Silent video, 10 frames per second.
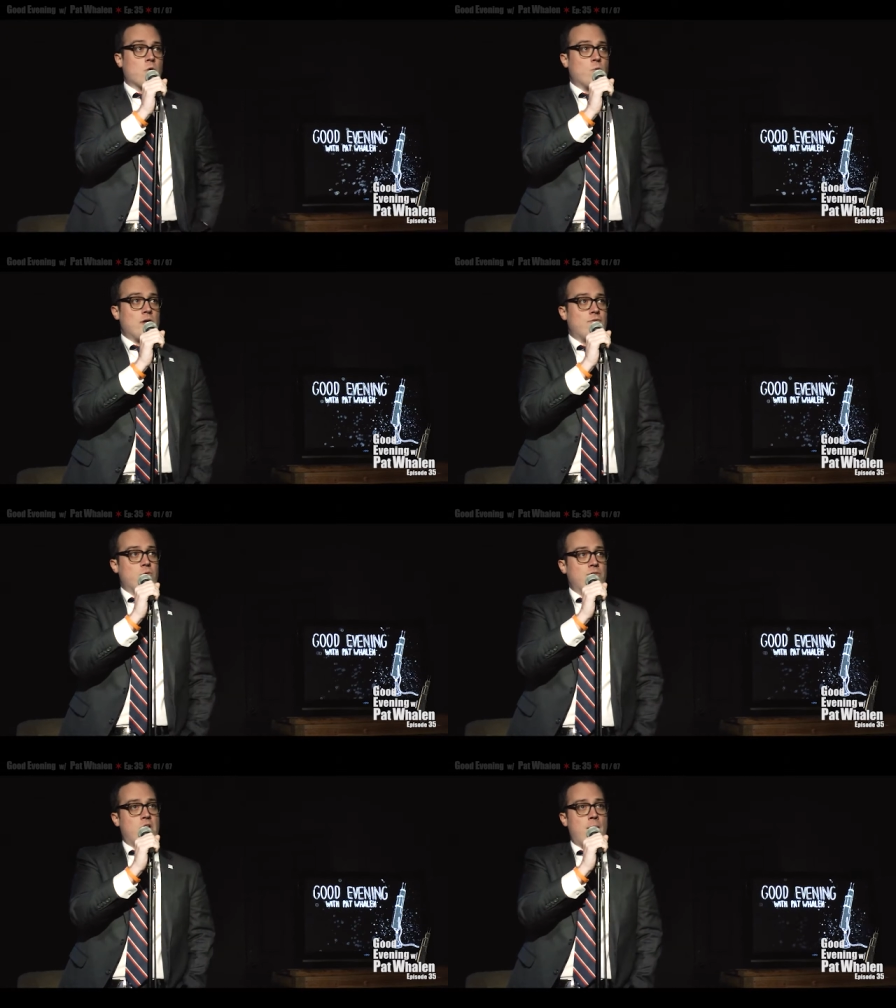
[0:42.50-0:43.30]

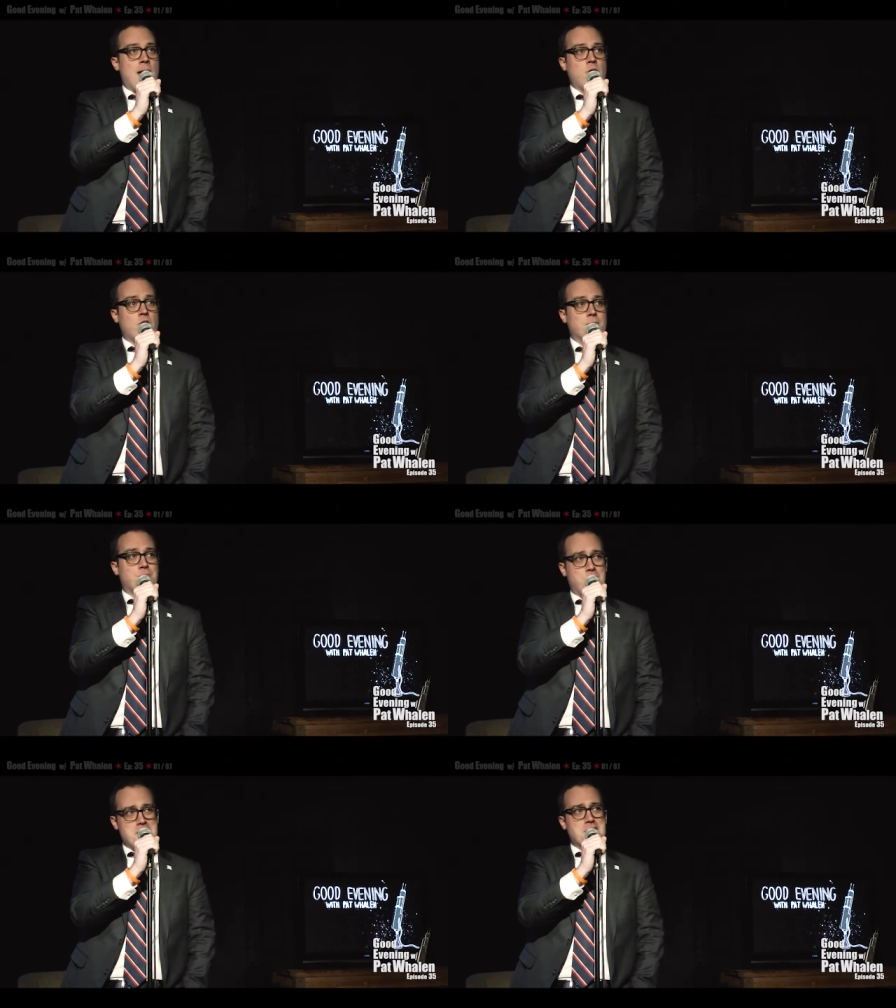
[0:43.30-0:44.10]
we've come out looking
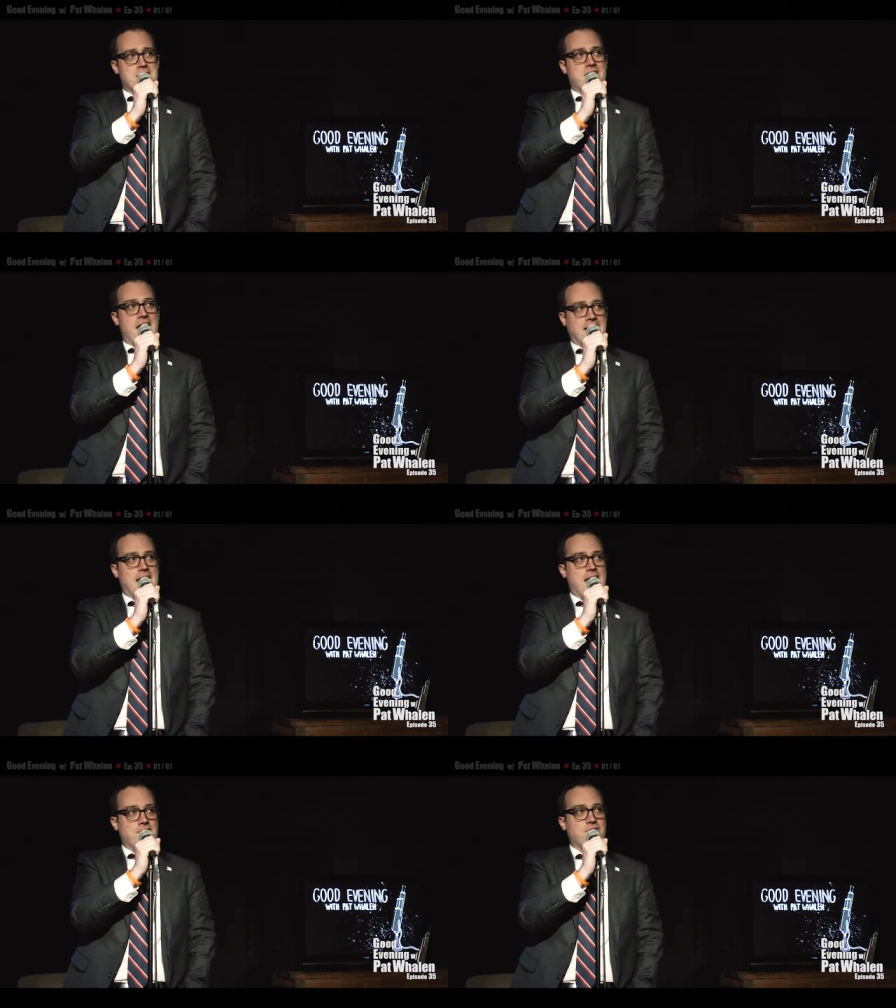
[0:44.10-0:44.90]
pretty good at that
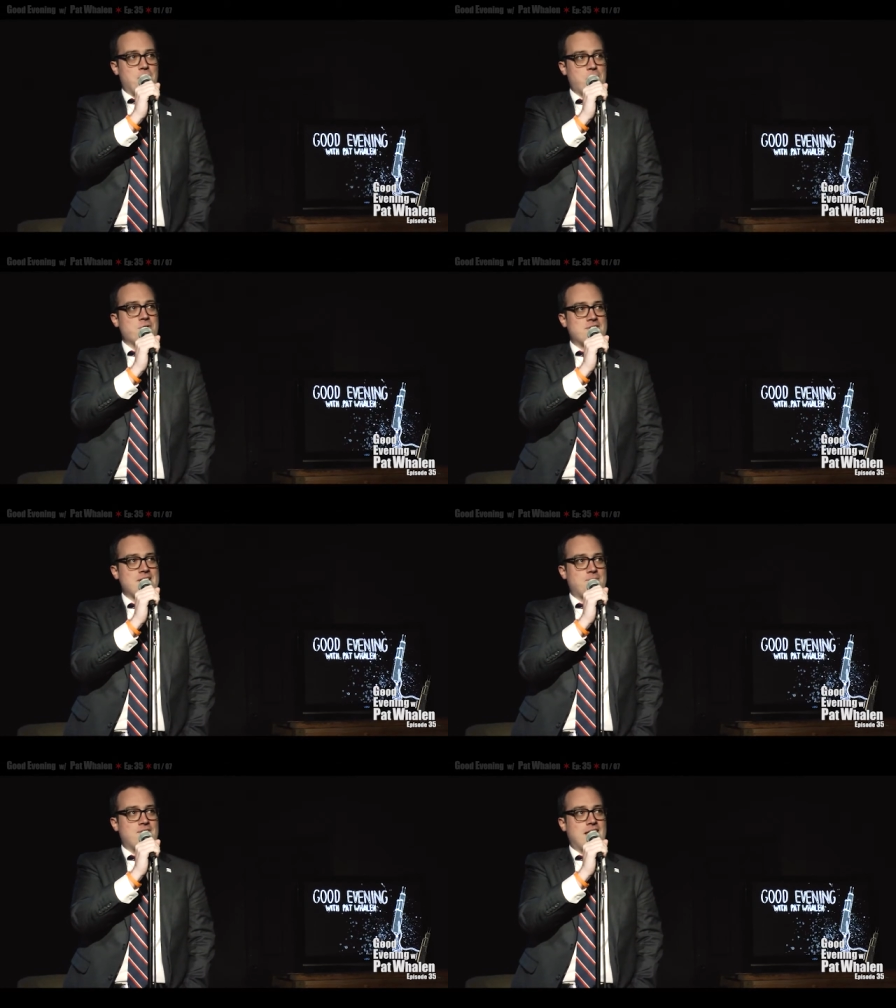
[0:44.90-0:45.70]
cave. Remember when we
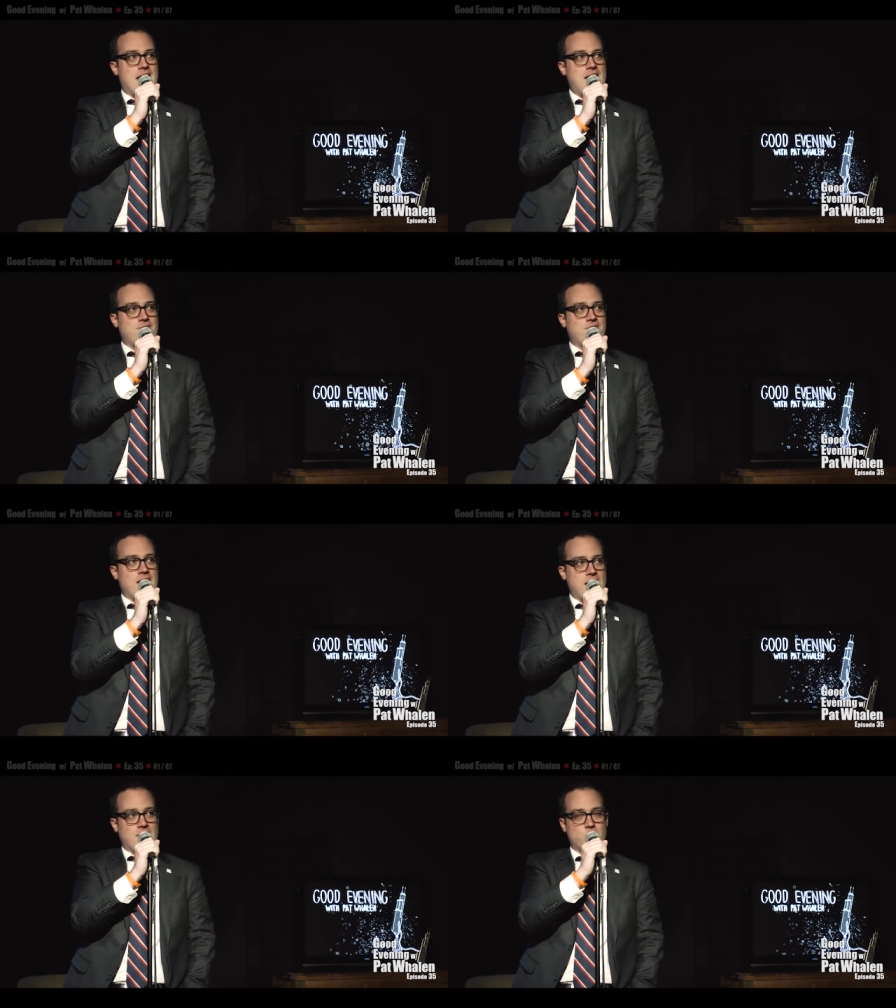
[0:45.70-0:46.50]
slept in the cave?
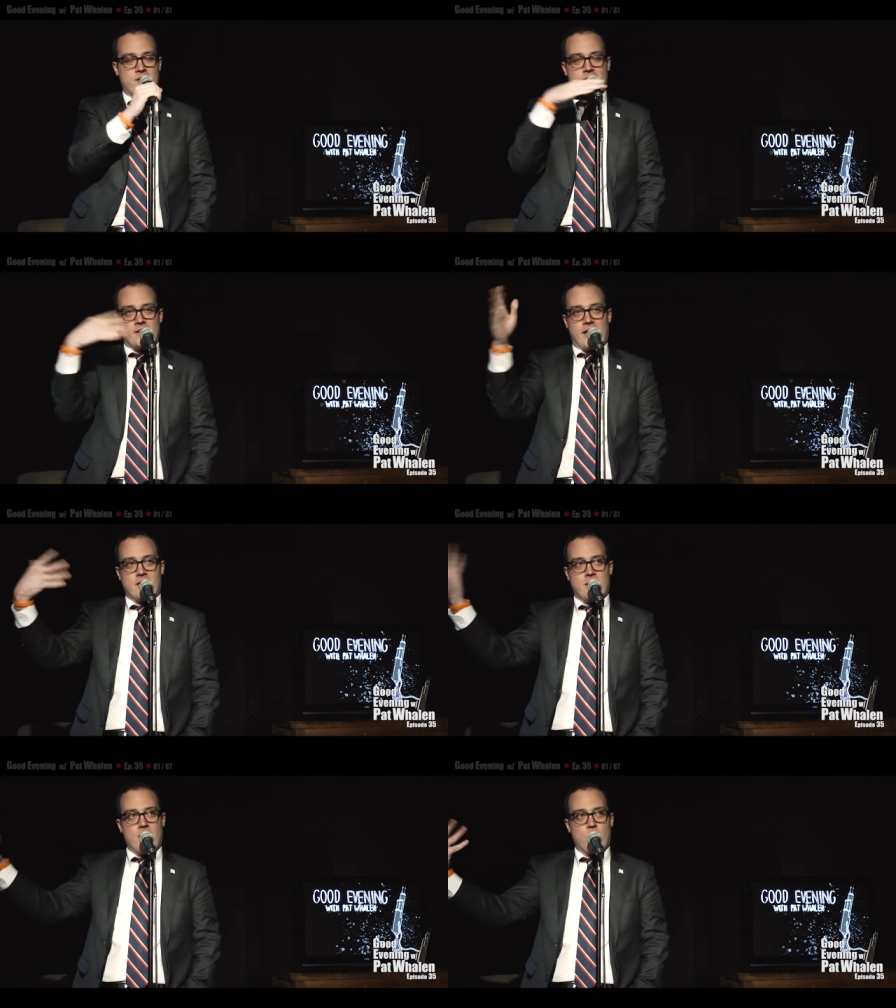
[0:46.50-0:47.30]
I treated it like
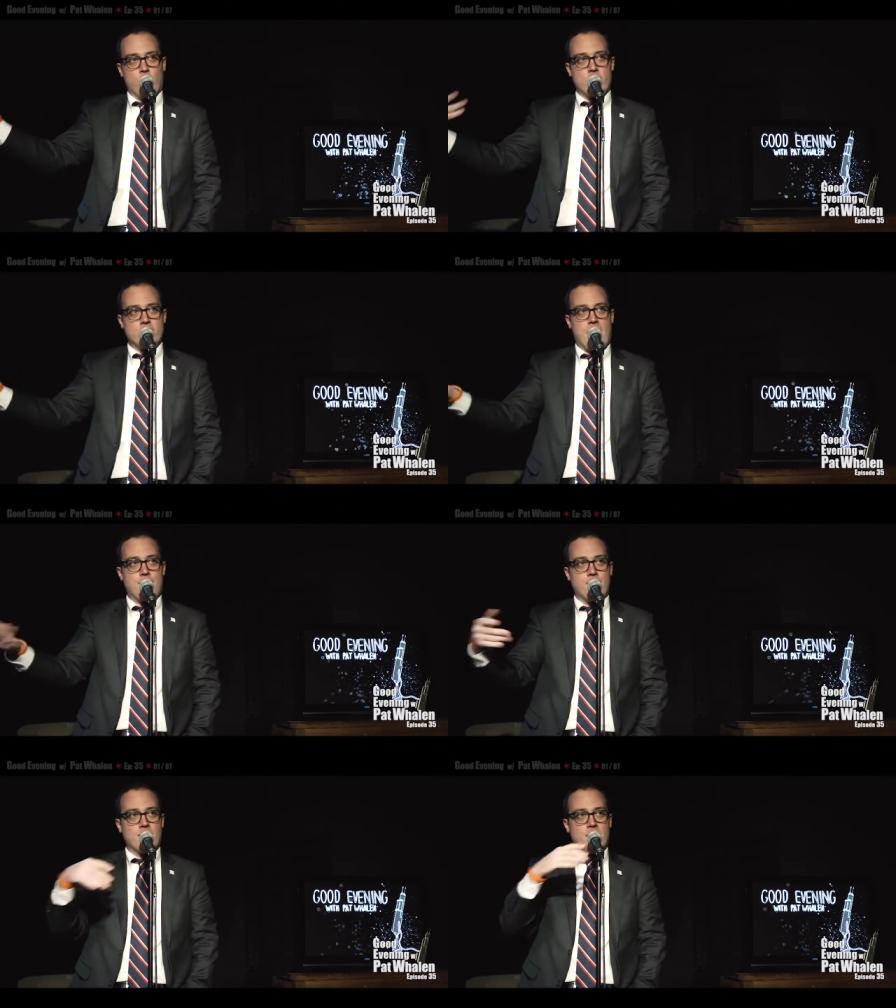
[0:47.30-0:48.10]
a
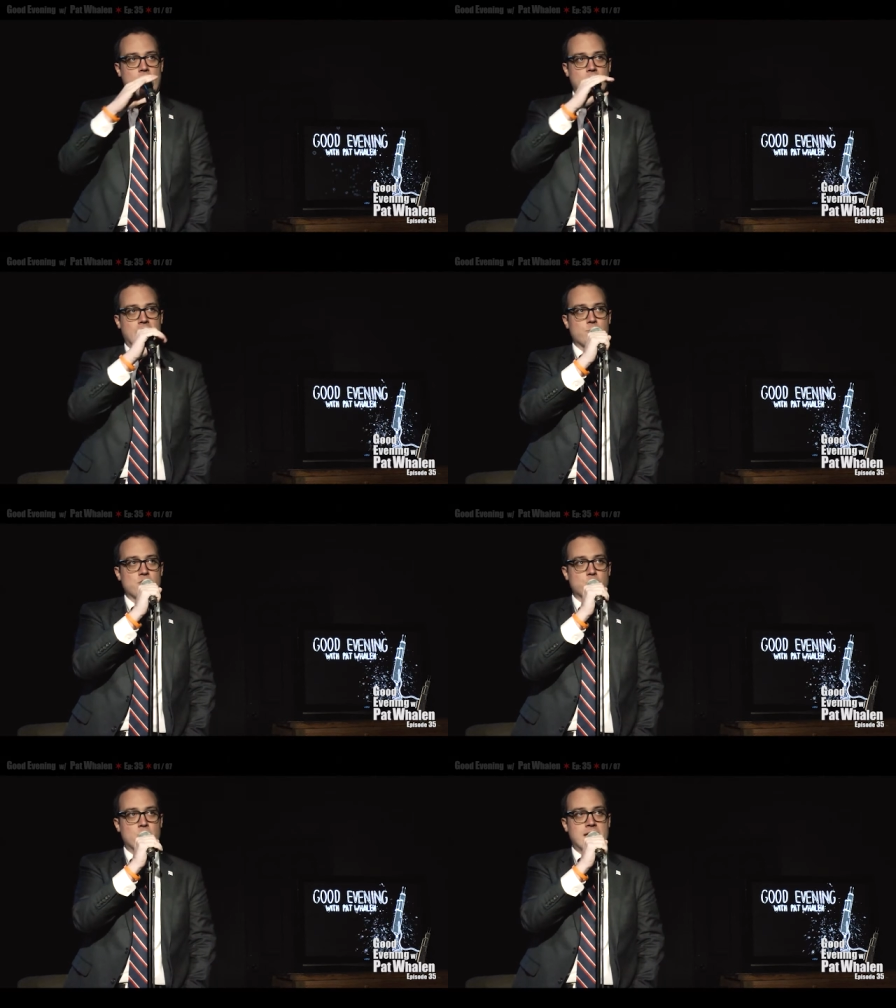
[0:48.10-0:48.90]
workshop, like a
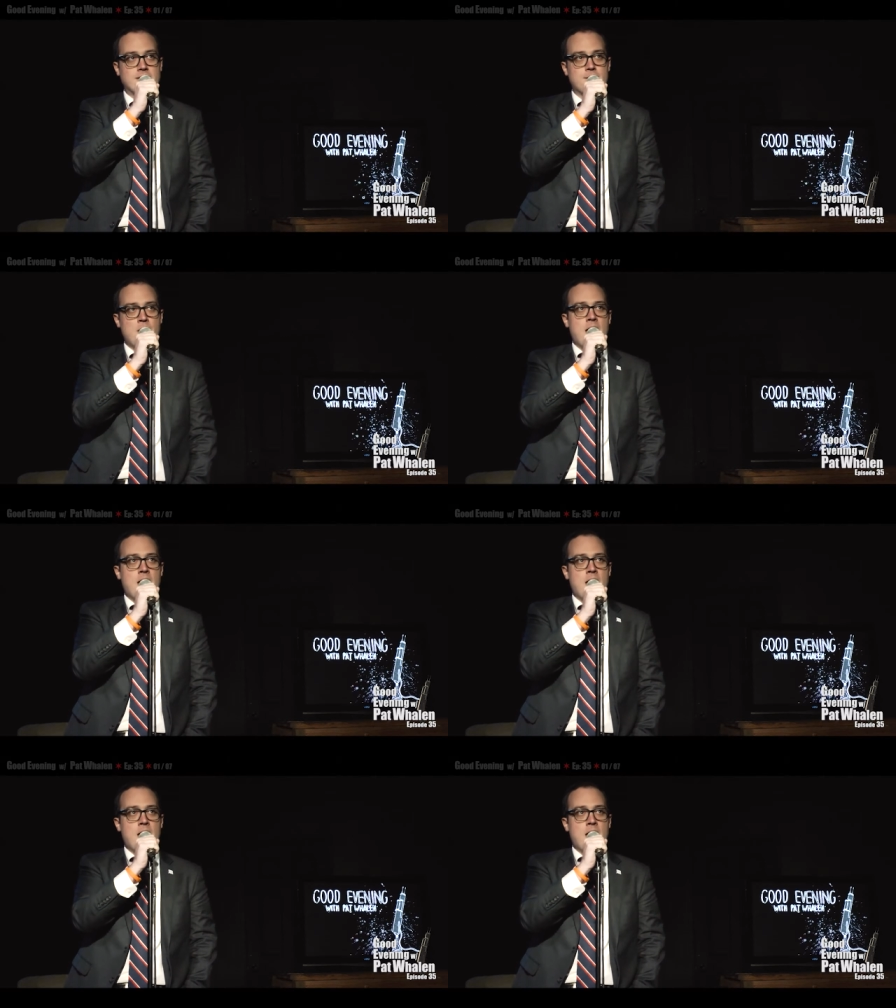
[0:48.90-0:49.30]
retreat.